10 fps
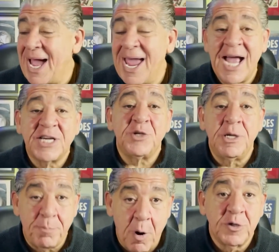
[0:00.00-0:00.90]
I
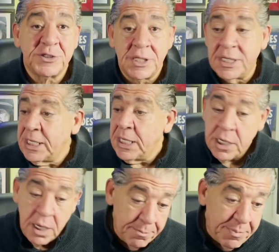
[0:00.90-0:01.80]
actually personally
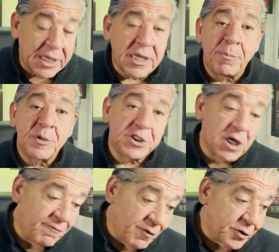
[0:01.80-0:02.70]
picked up a
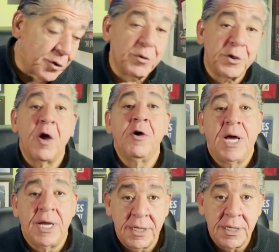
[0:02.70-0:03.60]
shovel and threw dirt
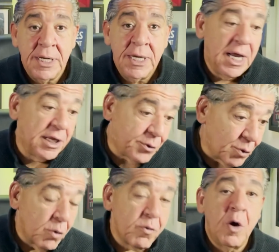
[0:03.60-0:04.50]
on her and
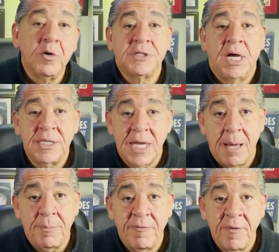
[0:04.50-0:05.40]
threw a rose on
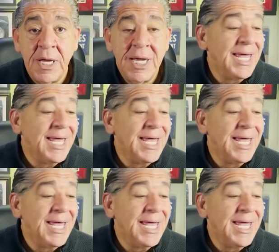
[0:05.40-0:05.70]
top of her.